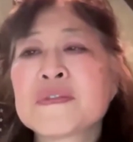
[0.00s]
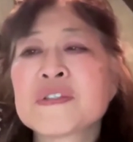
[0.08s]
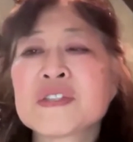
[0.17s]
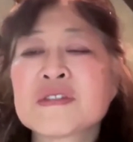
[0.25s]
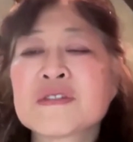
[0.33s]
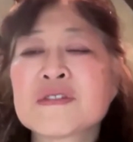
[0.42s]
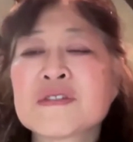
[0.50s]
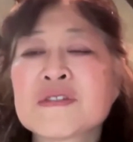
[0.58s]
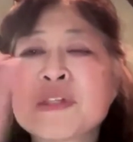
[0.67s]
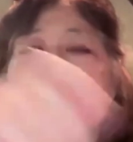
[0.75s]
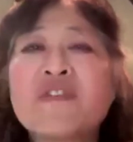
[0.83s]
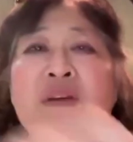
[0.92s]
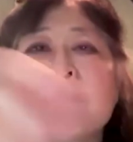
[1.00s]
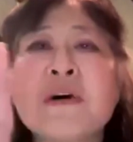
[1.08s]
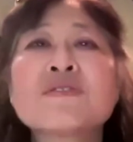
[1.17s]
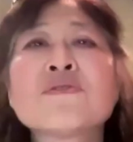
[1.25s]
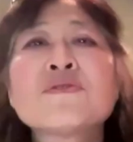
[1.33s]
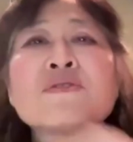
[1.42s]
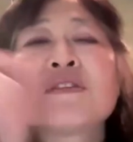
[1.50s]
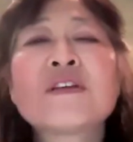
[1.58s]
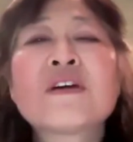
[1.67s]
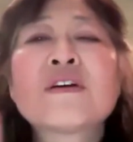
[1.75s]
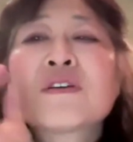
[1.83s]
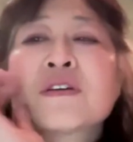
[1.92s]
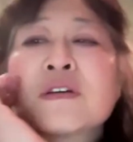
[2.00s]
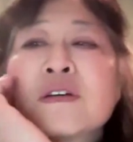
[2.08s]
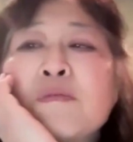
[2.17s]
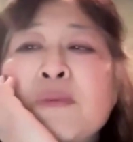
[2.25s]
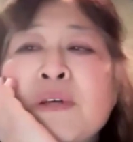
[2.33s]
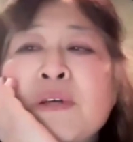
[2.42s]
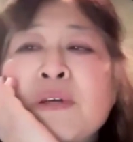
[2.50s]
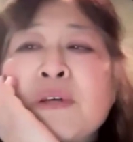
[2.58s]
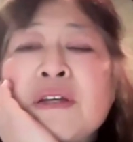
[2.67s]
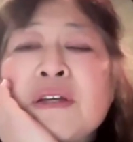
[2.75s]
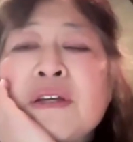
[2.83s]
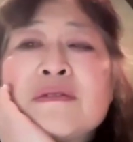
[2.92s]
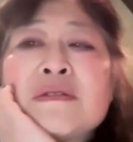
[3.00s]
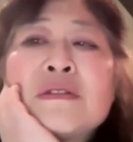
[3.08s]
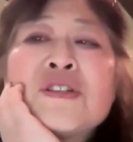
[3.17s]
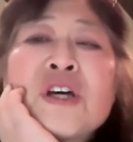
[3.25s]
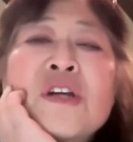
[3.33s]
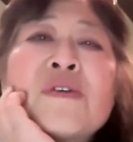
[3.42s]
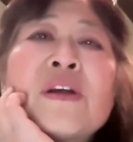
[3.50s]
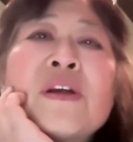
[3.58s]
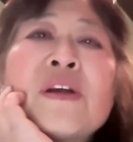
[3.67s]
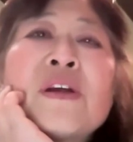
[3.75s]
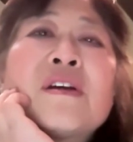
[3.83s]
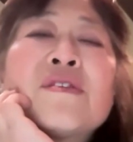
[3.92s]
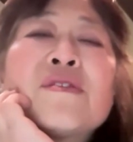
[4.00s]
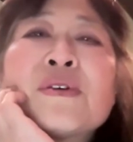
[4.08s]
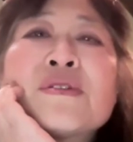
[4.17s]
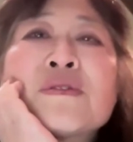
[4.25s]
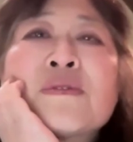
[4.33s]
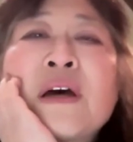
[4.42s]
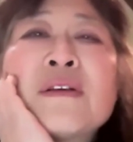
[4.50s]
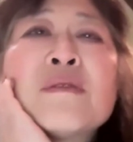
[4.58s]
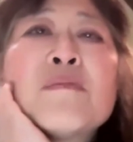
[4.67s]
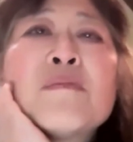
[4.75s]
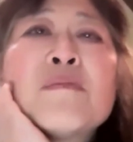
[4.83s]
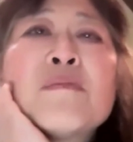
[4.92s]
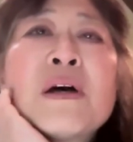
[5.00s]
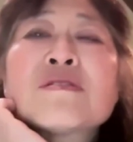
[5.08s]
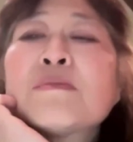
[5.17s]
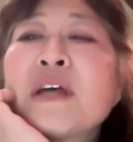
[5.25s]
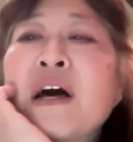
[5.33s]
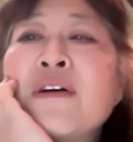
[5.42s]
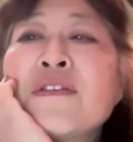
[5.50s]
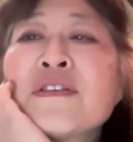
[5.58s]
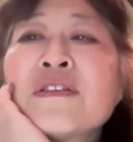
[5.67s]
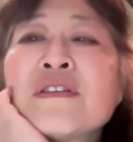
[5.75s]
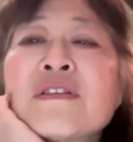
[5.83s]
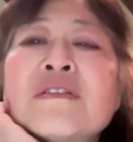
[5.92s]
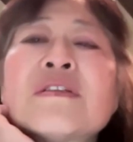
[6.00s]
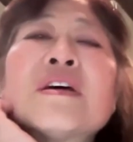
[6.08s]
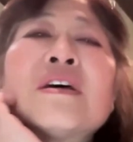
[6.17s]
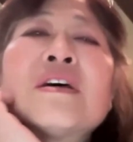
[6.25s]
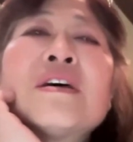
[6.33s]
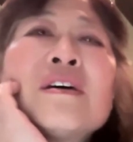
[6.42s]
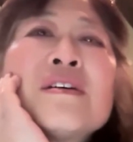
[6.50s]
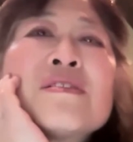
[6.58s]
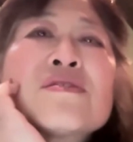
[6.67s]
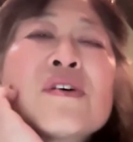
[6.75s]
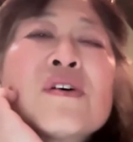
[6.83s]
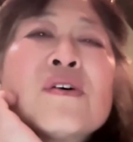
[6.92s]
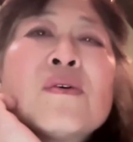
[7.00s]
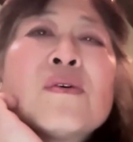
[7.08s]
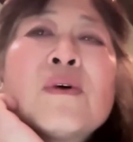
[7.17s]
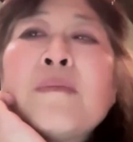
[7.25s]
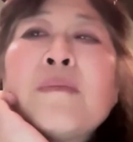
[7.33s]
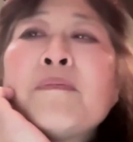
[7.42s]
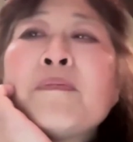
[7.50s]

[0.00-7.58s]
Specific muscles in there could be degenerating and other ones around it might still be healthy. And so,